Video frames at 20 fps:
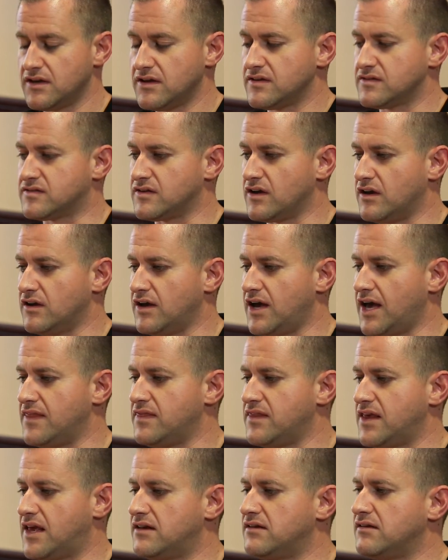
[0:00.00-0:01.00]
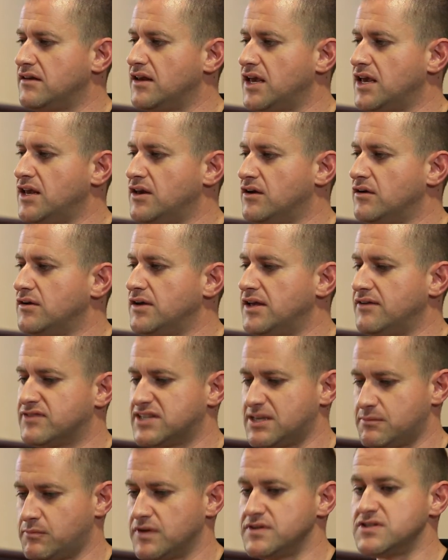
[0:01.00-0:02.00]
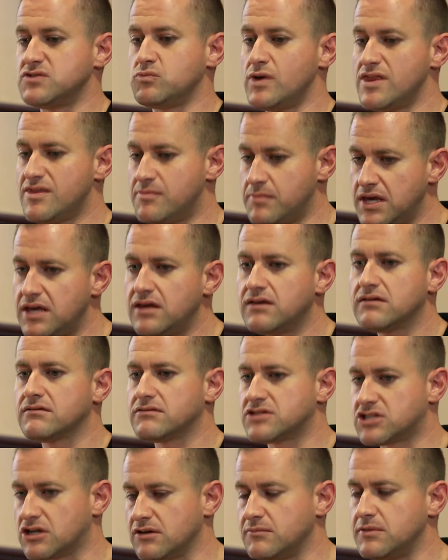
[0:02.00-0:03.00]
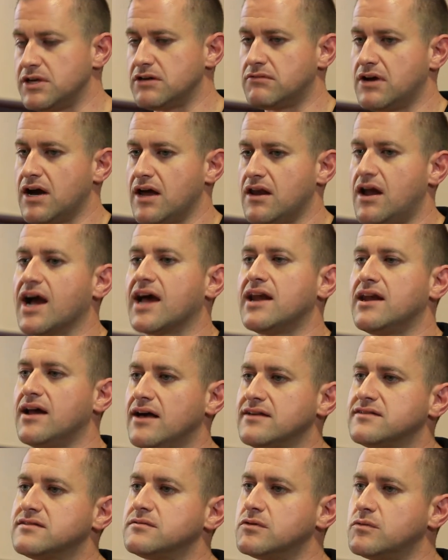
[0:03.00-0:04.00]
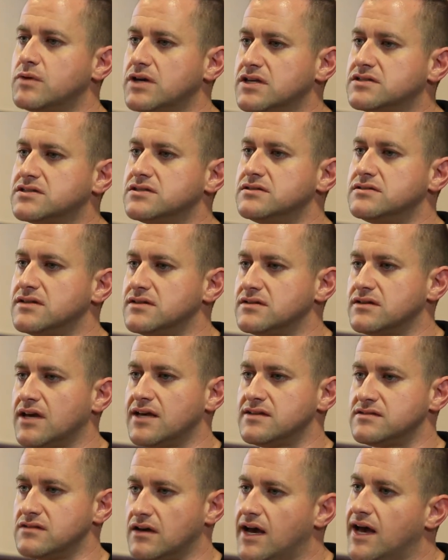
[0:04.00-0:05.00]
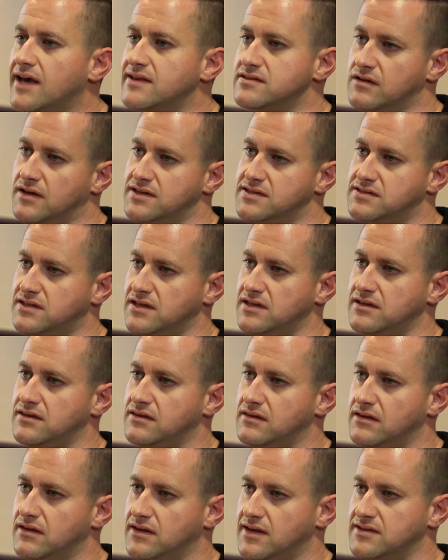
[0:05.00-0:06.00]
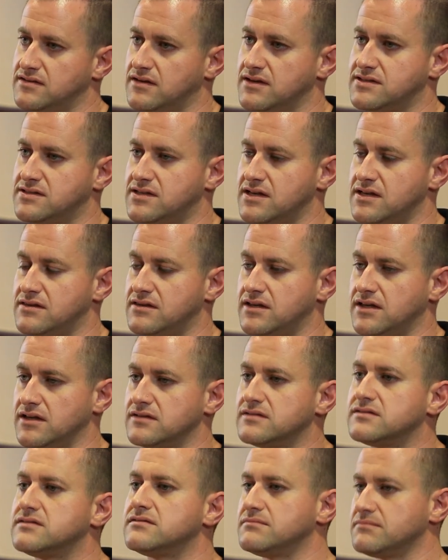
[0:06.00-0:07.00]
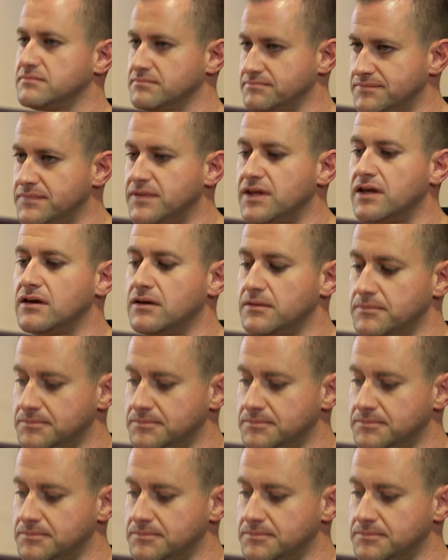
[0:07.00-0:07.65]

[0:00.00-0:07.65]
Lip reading: So, and then, if someone's with me, showing me around, I can ask them questions as I see things. Yeah.